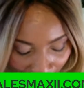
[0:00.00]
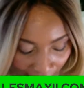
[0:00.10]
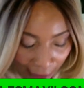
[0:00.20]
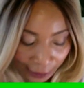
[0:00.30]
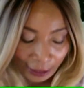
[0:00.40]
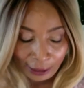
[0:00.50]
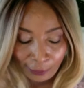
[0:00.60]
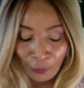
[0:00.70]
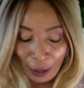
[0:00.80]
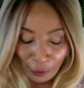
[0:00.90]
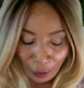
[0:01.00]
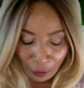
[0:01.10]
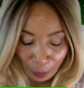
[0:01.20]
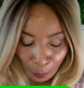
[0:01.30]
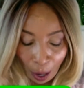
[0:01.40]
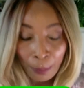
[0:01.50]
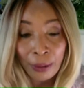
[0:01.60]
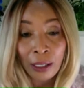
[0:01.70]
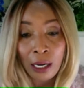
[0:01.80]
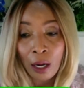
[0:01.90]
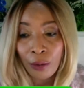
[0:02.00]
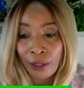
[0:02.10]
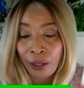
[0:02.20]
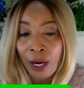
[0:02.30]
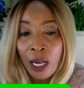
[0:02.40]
since it's very, very popular out there.